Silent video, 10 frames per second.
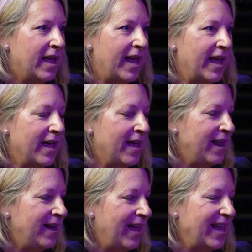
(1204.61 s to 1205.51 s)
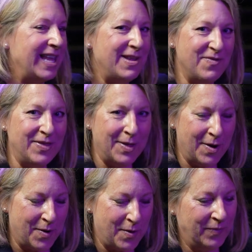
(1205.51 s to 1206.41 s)
And even
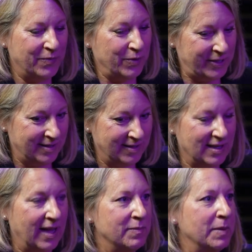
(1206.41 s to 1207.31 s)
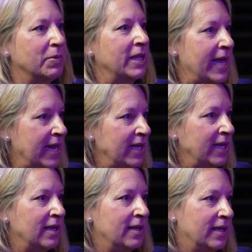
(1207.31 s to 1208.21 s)
though, for instance, I've been
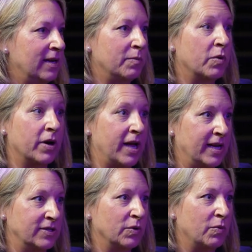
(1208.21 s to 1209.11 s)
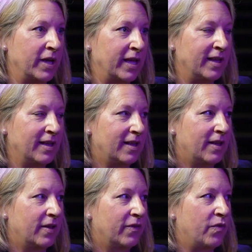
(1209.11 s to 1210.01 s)
planning in a more agile way
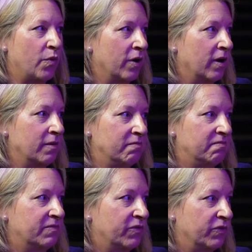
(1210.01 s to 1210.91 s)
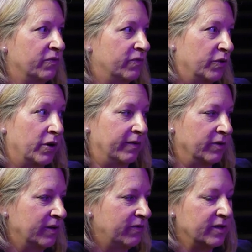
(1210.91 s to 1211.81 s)
for
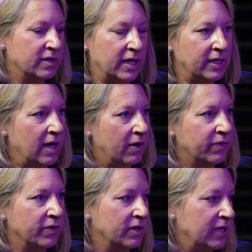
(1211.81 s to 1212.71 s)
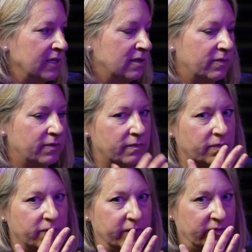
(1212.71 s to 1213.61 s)
forever, it feels like now, for at least
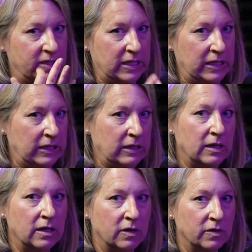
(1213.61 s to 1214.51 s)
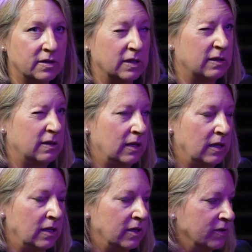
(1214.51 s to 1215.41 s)
15 years,
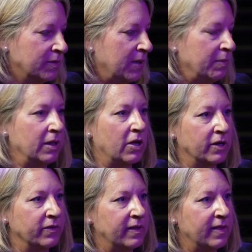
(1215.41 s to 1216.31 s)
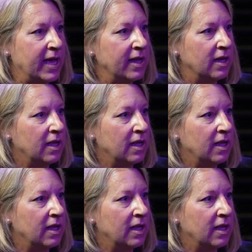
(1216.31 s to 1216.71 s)
16 years, maybe longer than that.